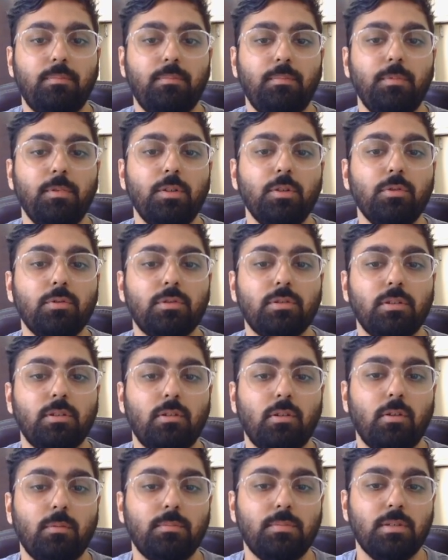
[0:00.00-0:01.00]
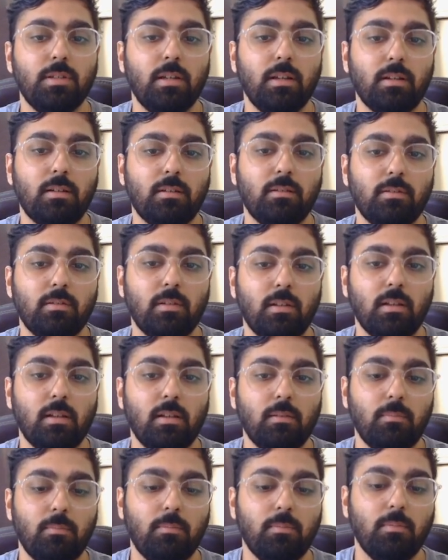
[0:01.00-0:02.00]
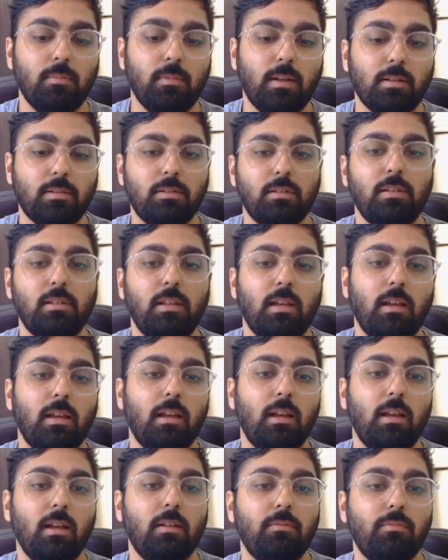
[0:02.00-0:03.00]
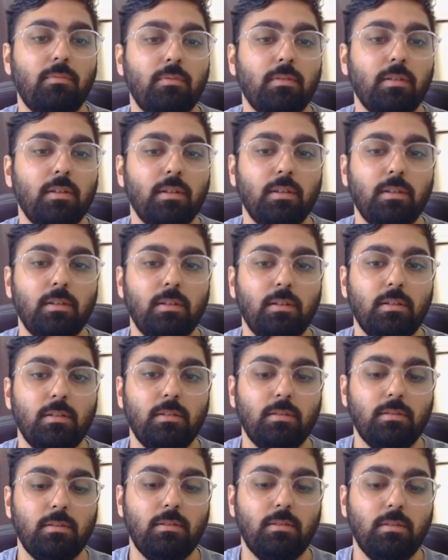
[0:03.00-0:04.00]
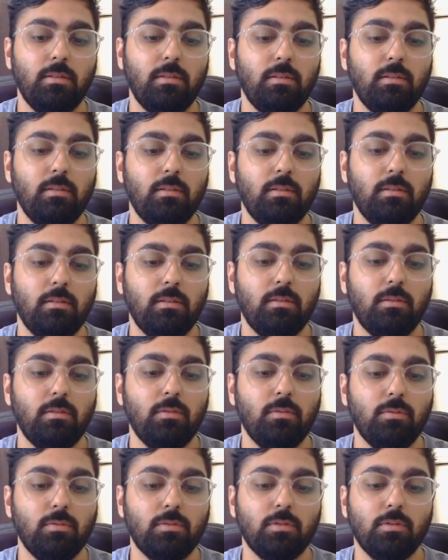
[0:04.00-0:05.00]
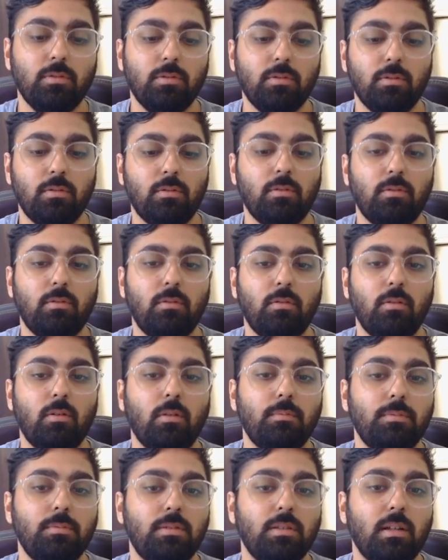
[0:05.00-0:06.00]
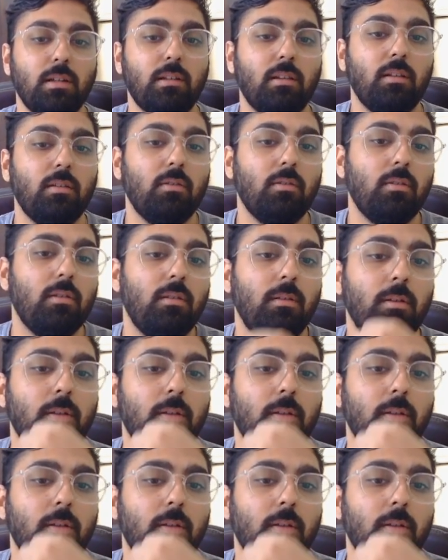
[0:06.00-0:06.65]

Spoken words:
user object, so it'll actually have the user object and all.